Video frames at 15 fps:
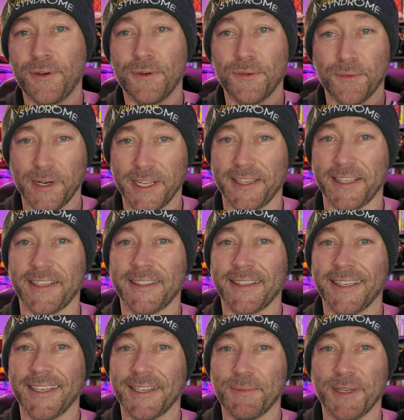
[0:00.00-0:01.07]
with it,
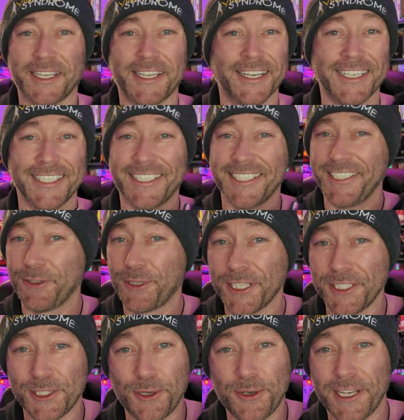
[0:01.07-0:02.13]
because you
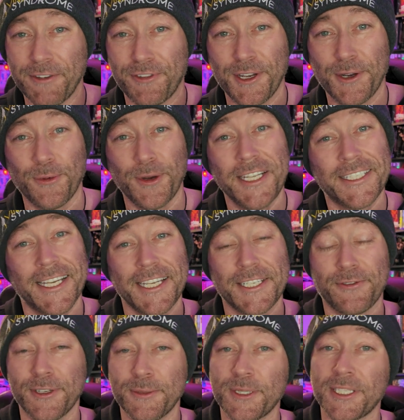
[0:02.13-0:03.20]
couldn't do infinite
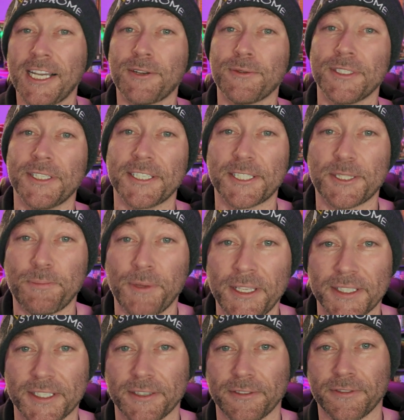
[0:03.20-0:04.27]
retakes. Film stock was
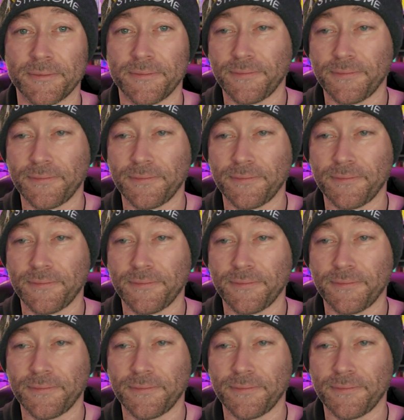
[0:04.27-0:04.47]
expensive.